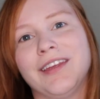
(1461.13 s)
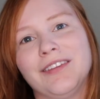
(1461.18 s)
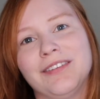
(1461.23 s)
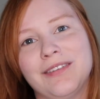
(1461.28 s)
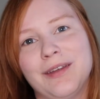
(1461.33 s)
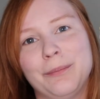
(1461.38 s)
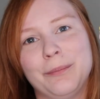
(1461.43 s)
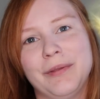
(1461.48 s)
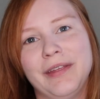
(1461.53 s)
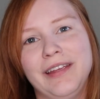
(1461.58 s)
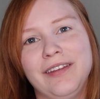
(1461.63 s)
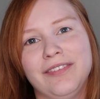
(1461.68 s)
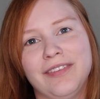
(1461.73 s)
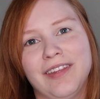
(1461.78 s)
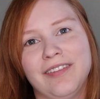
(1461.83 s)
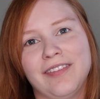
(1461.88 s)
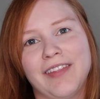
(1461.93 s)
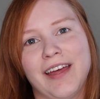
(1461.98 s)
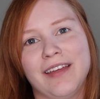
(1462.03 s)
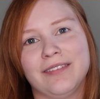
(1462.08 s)
So please
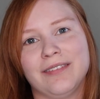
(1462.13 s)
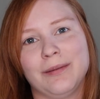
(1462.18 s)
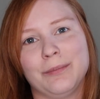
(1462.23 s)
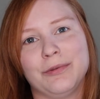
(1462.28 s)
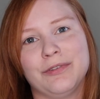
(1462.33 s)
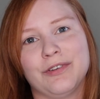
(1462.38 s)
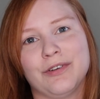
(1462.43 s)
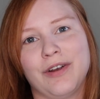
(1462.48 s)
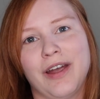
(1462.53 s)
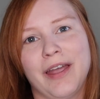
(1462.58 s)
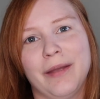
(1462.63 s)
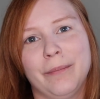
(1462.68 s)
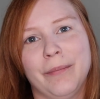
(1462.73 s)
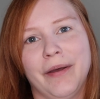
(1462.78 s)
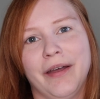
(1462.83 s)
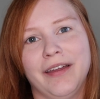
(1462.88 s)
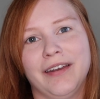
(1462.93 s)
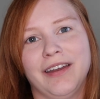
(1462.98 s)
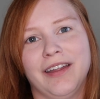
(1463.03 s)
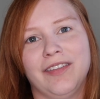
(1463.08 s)
hit that subscribe
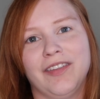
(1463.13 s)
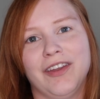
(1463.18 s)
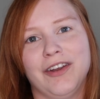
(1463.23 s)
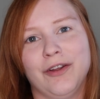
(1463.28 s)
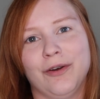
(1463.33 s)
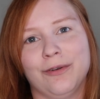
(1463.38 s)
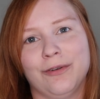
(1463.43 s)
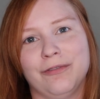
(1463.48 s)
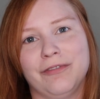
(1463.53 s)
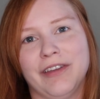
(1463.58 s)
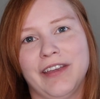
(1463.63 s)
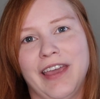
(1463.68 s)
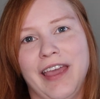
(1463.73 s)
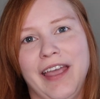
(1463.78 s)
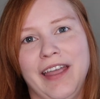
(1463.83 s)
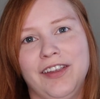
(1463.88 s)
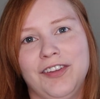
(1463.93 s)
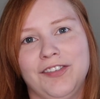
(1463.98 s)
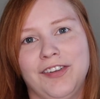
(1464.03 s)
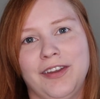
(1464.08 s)
button and the
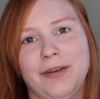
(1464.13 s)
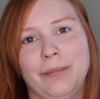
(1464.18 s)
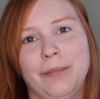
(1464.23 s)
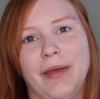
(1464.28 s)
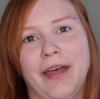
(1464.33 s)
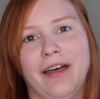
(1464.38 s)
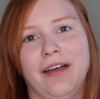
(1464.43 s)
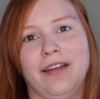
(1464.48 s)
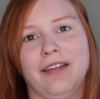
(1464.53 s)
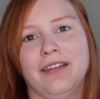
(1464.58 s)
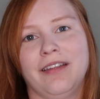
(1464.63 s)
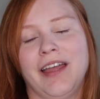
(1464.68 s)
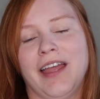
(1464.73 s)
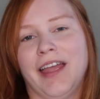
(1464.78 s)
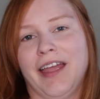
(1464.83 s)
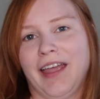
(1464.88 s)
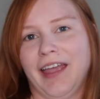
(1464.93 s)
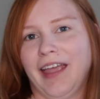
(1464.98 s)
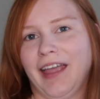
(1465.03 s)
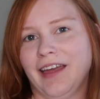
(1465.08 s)
notification bell,
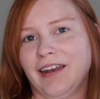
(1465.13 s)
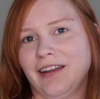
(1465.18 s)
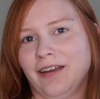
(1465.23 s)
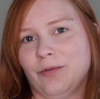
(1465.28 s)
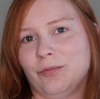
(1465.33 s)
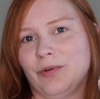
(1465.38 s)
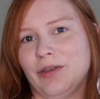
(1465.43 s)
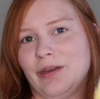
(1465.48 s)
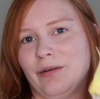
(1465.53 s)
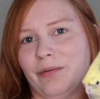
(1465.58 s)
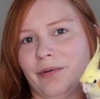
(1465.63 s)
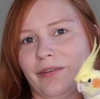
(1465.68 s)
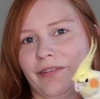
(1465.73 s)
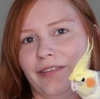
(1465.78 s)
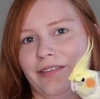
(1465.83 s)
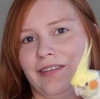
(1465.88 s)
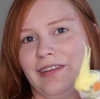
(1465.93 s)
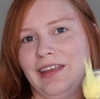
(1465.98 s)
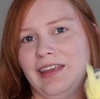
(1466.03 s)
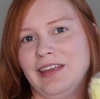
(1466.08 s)
and we will
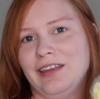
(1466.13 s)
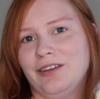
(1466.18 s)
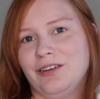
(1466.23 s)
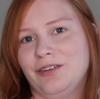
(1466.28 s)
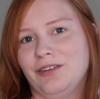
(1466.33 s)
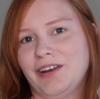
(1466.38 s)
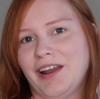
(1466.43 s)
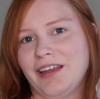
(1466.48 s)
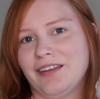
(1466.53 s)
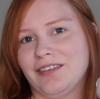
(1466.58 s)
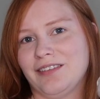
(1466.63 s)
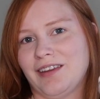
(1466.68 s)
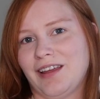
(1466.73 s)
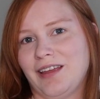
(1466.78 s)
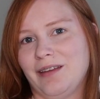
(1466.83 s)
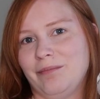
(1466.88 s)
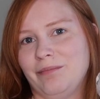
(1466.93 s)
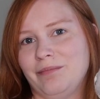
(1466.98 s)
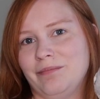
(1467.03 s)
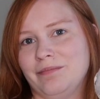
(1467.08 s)
see you next
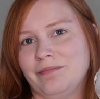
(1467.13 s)
time.